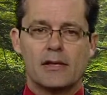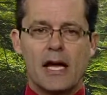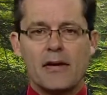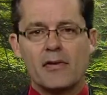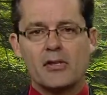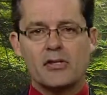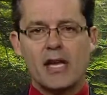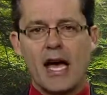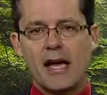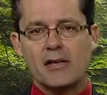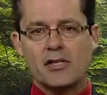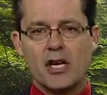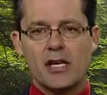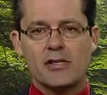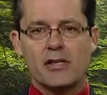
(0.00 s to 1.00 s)
David's
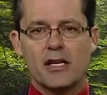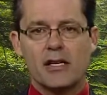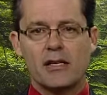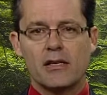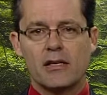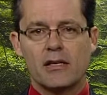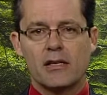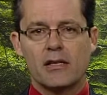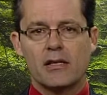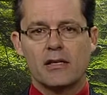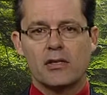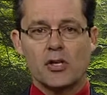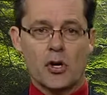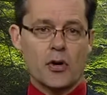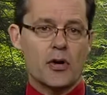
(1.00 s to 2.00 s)
dad, Jesse,
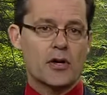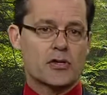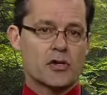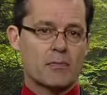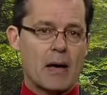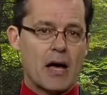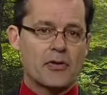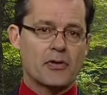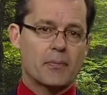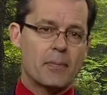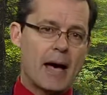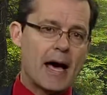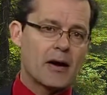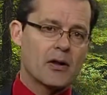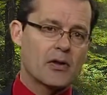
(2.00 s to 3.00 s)
curious about the
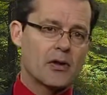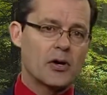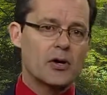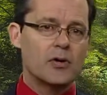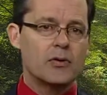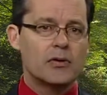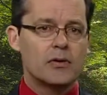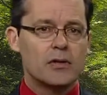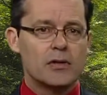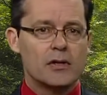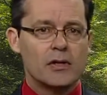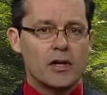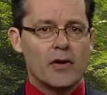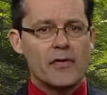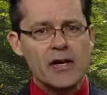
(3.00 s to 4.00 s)
battle though,
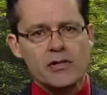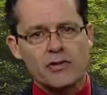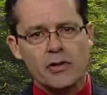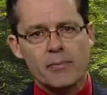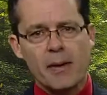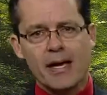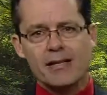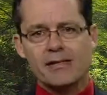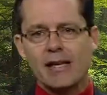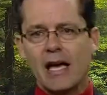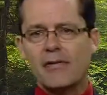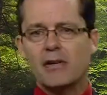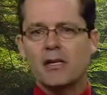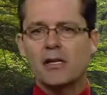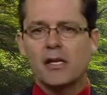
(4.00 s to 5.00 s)
eventually makes
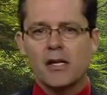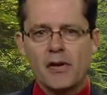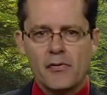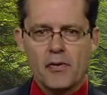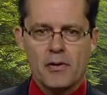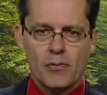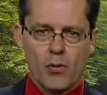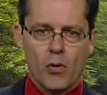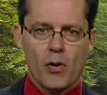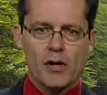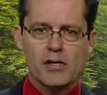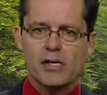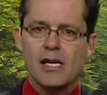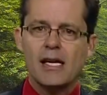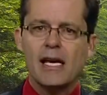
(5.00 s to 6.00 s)
David a delivery
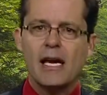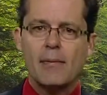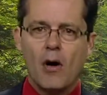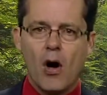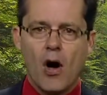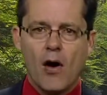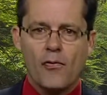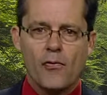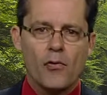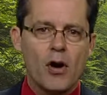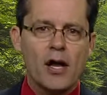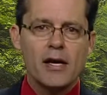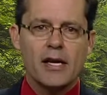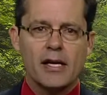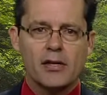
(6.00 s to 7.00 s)
boy, sending him off
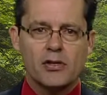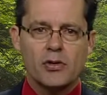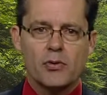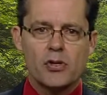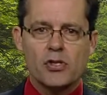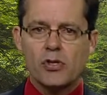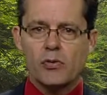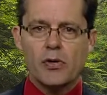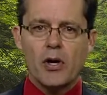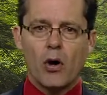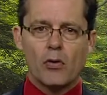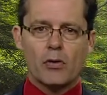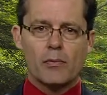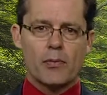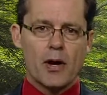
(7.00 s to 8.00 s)
running to his 3
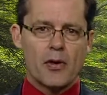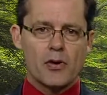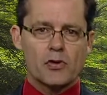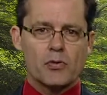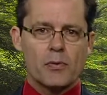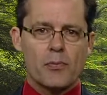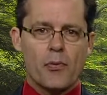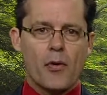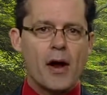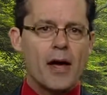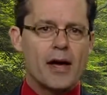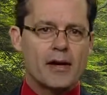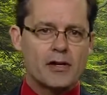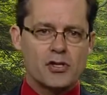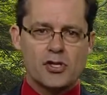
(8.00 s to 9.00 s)
older brothers with
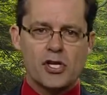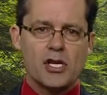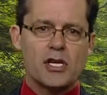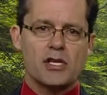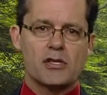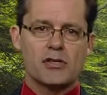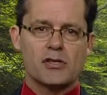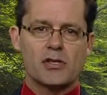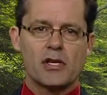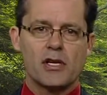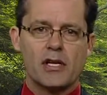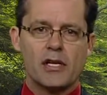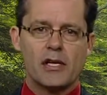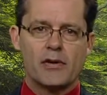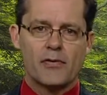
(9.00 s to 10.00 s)
bread and cheese
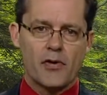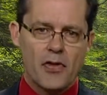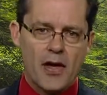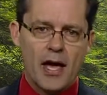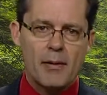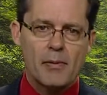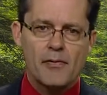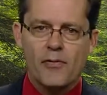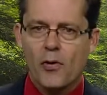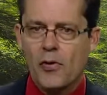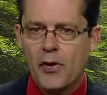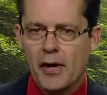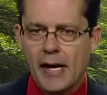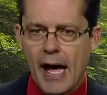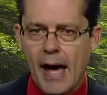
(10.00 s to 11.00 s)
for them and for
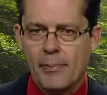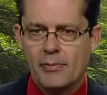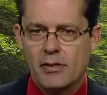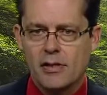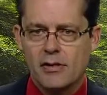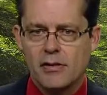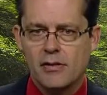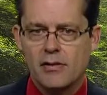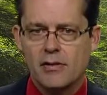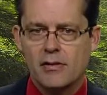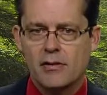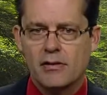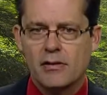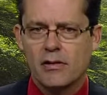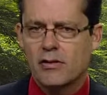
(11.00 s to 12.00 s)
their captains.
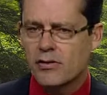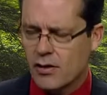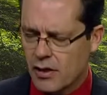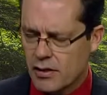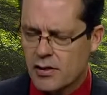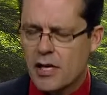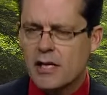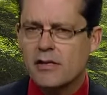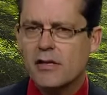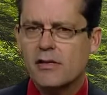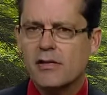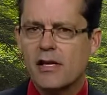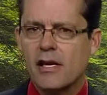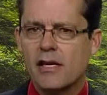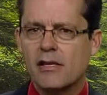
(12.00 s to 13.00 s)
Son, Jesse
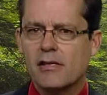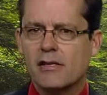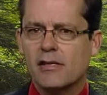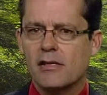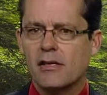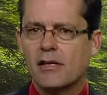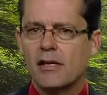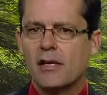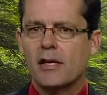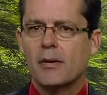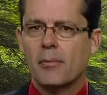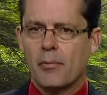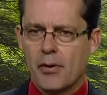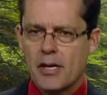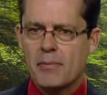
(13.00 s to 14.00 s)
says,
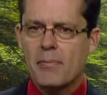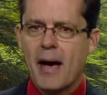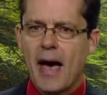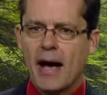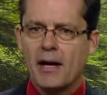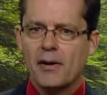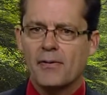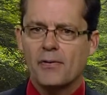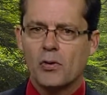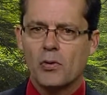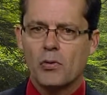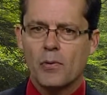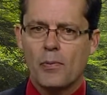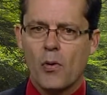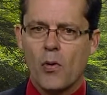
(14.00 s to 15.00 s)
bring back a full
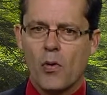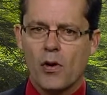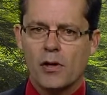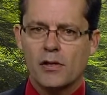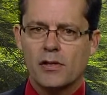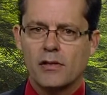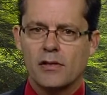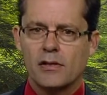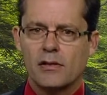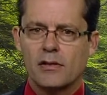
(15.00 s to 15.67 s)
report.